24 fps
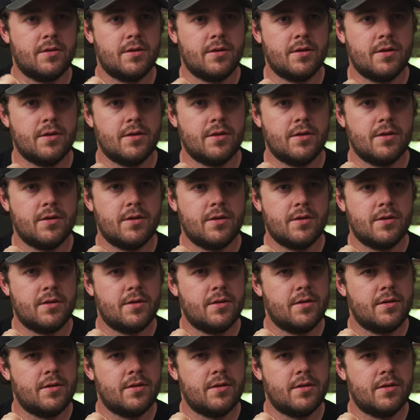
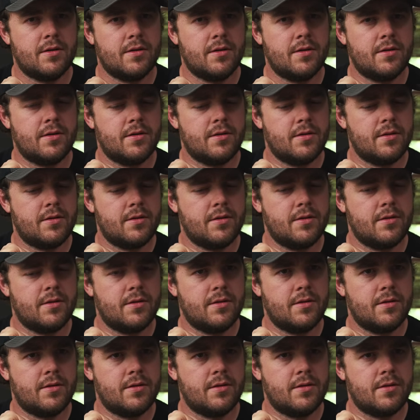
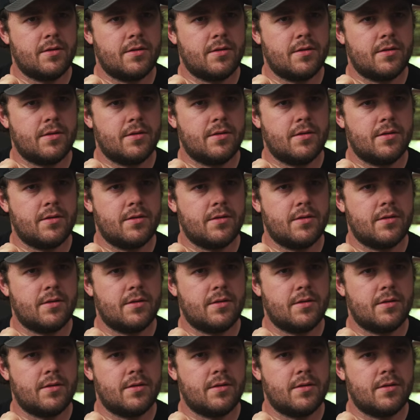[no speech]